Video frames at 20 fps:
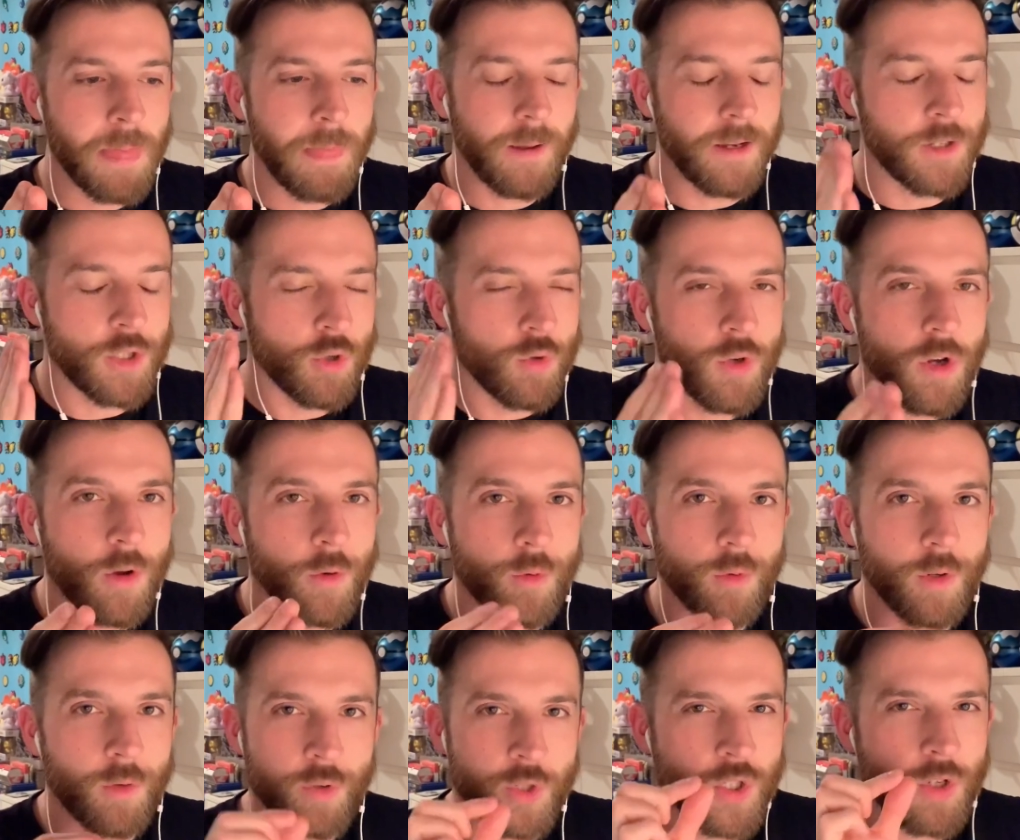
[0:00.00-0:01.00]
and you know
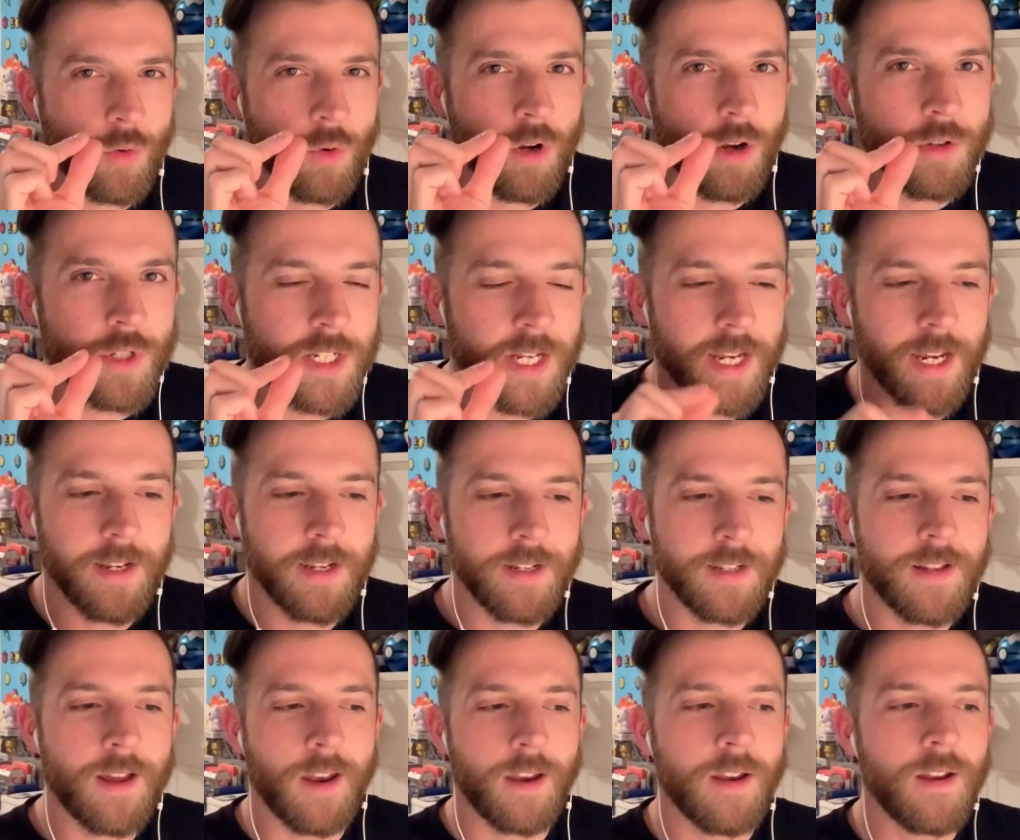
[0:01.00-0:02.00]
you're so close to getting it
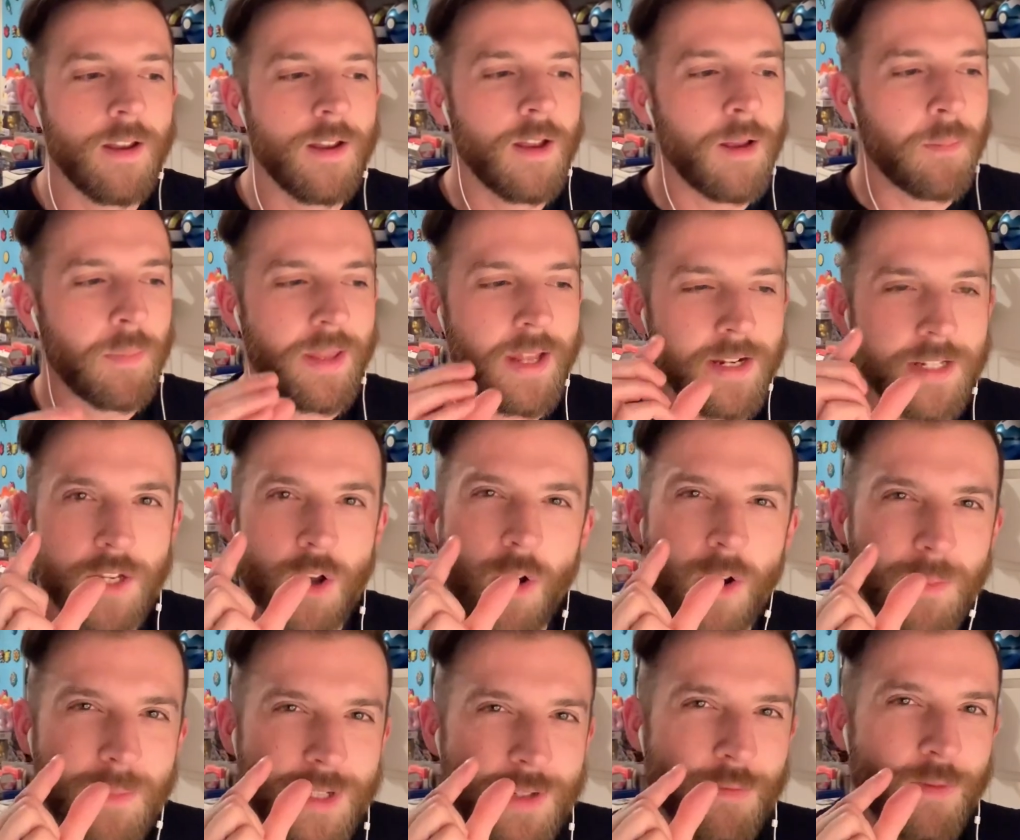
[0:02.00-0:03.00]
done, but that
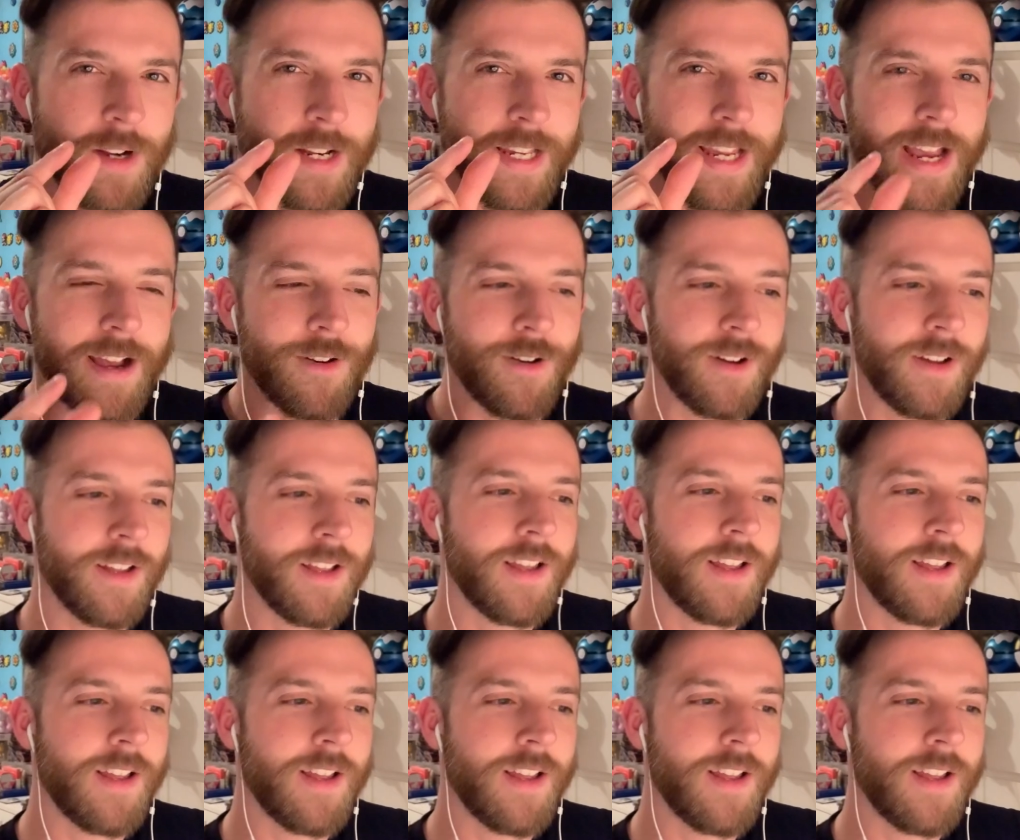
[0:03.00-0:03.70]
time is running out,